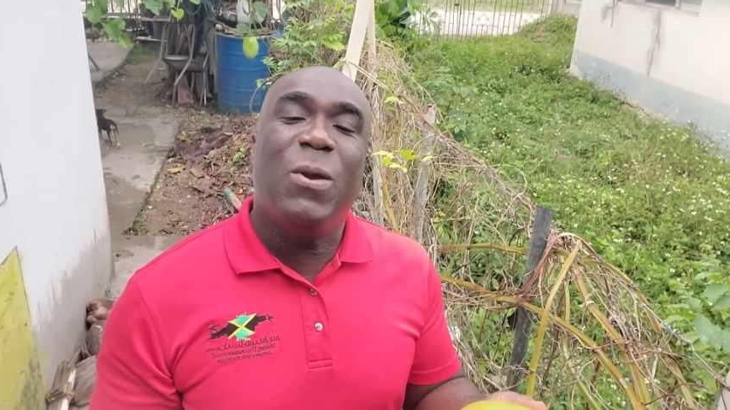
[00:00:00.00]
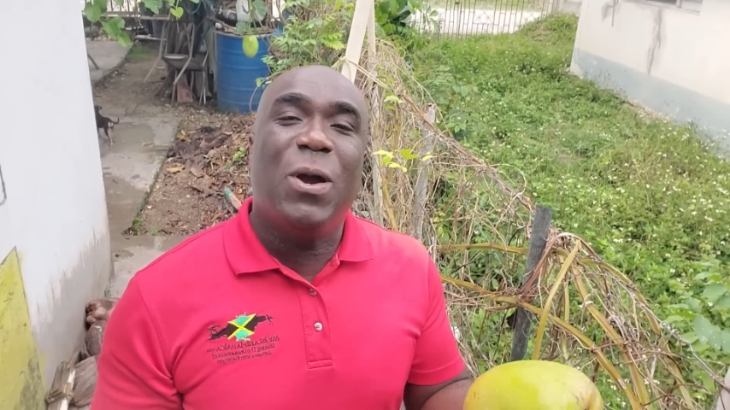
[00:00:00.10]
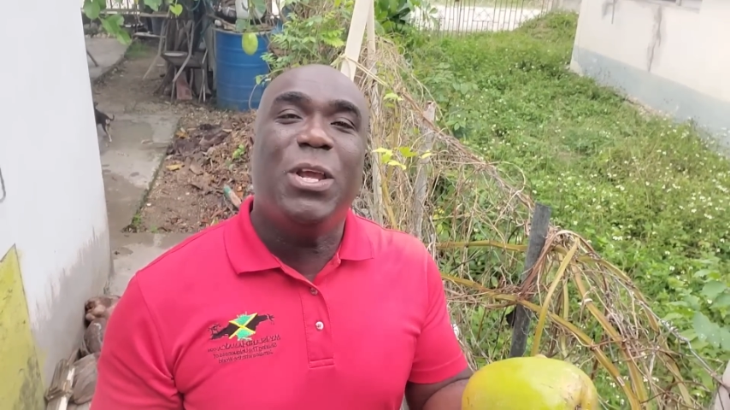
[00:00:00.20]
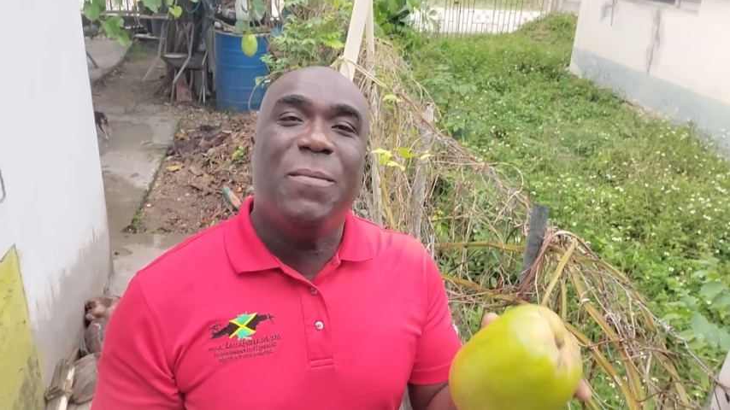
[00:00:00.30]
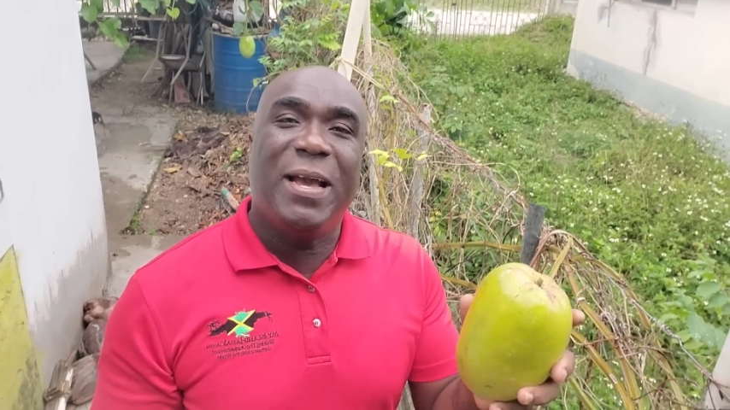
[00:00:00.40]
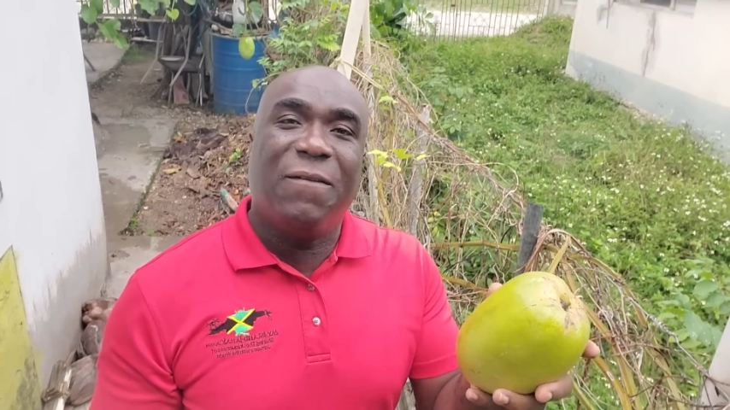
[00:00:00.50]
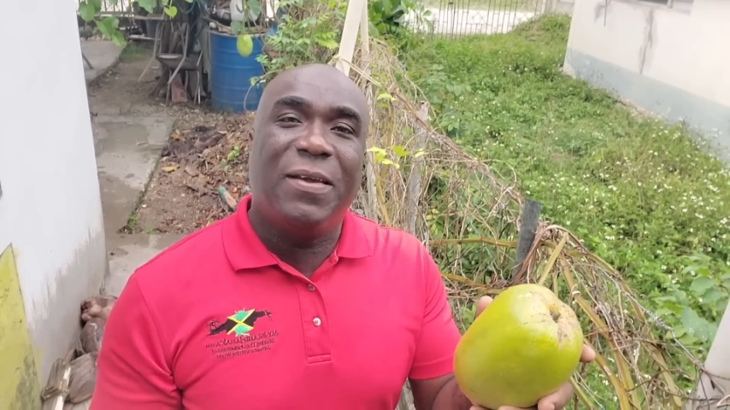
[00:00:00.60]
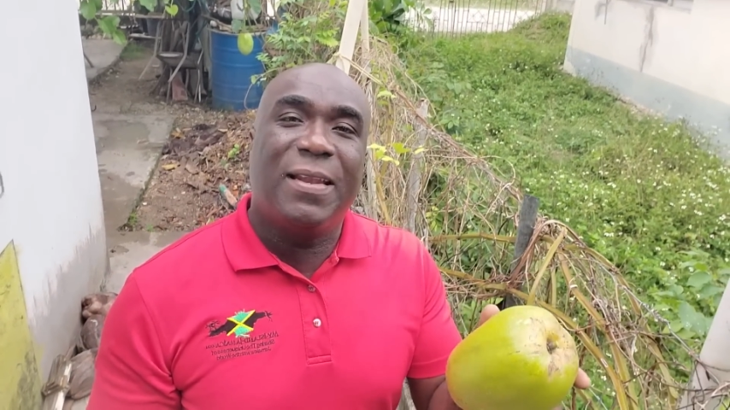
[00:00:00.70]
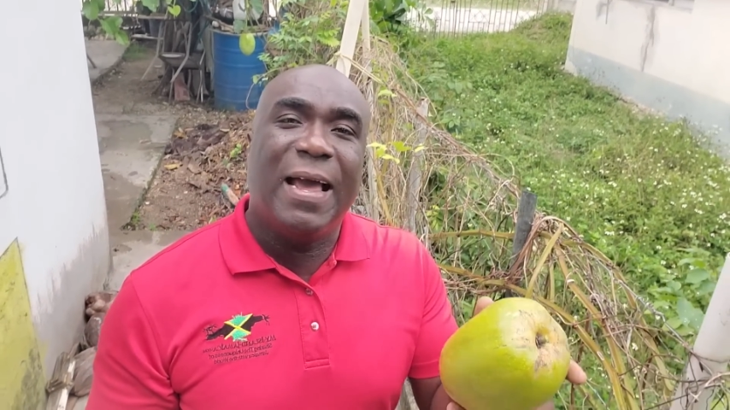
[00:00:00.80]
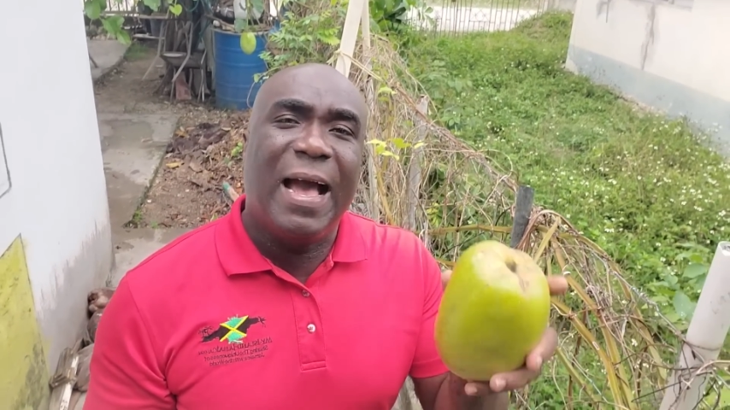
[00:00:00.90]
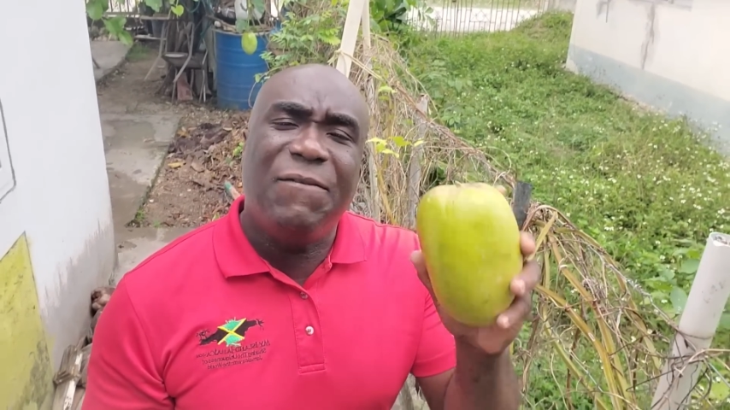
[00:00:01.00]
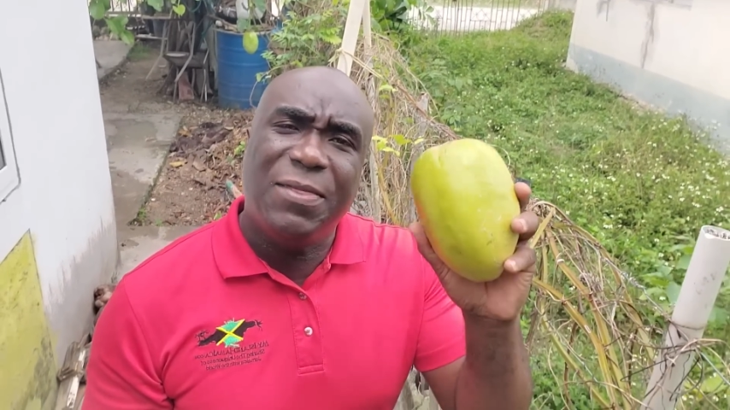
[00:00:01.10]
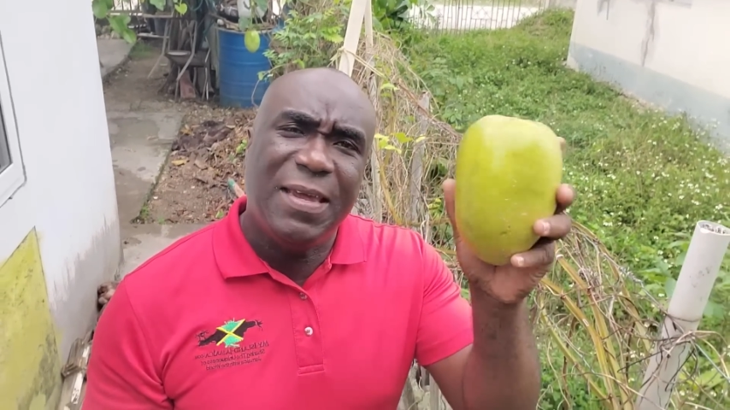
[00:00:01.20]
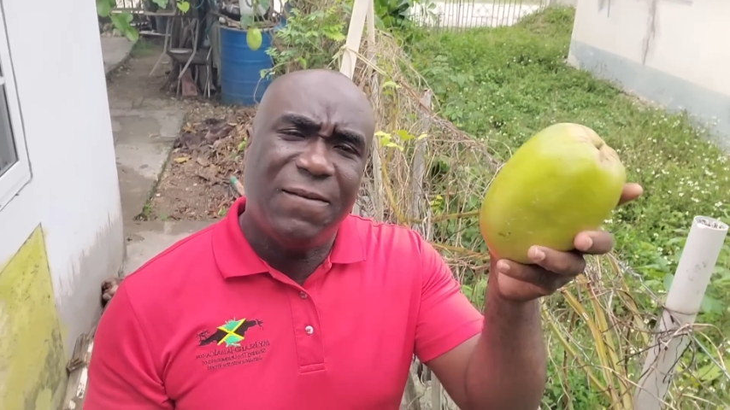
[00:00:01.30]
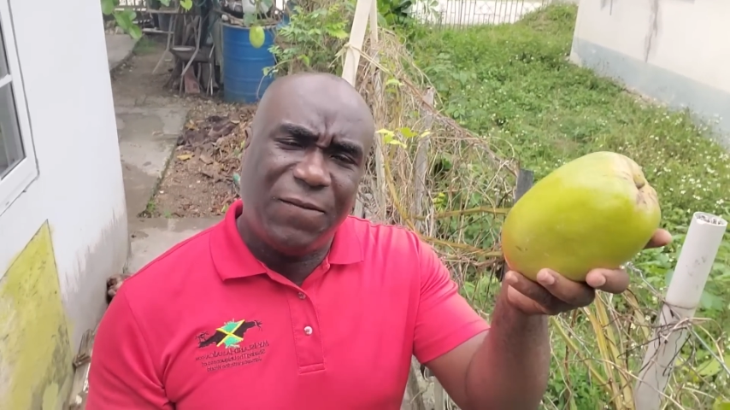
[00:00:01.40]
what do you make of it? Have you
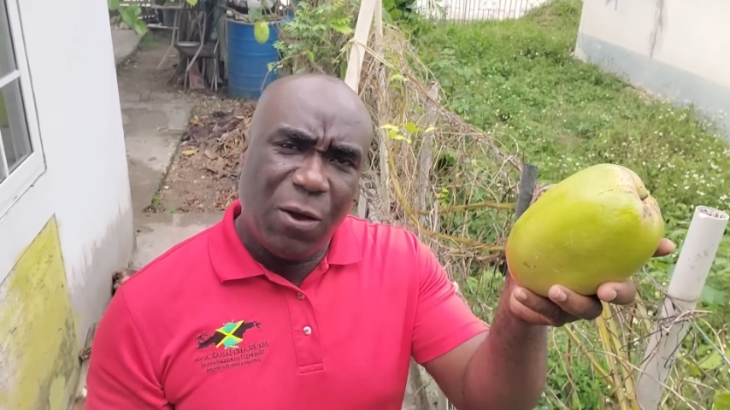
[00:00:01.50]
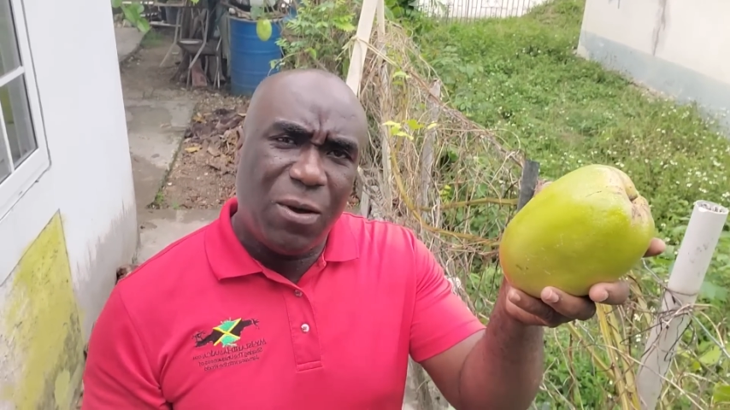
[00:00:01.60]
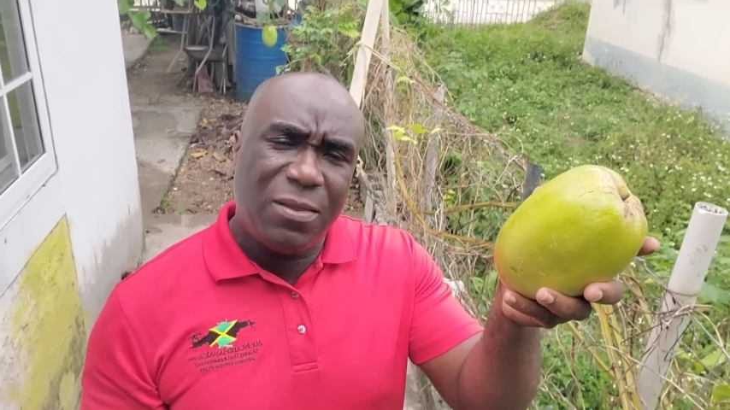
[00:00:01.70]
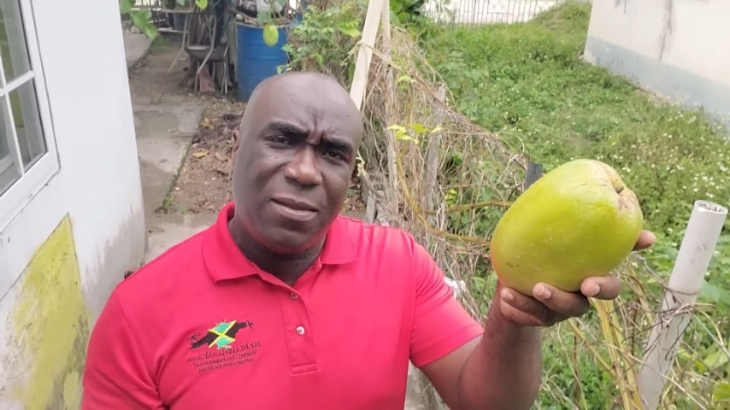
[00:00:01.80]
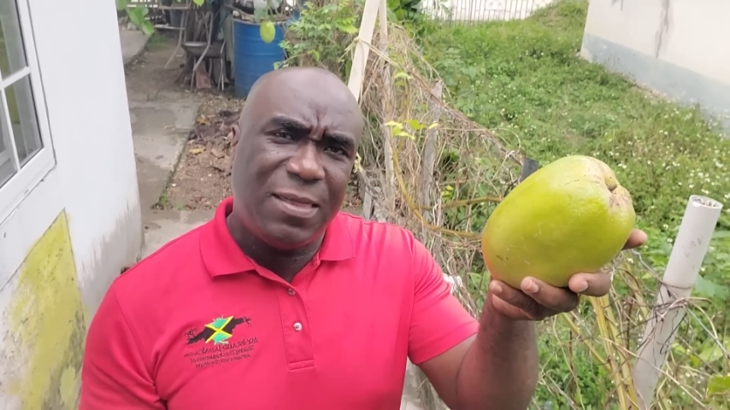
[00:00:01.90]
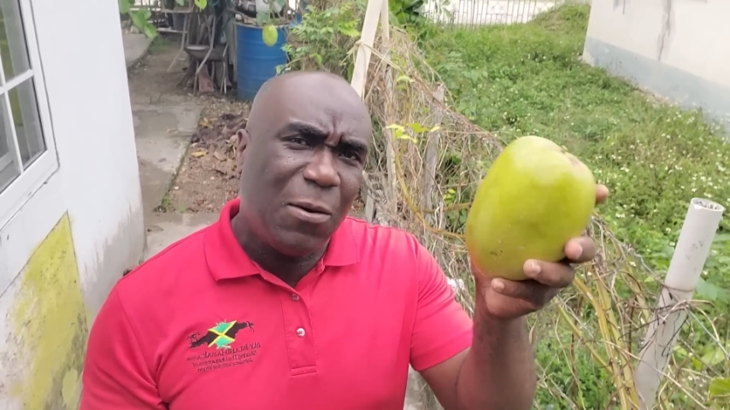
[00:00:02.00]
seen the flowers? You see how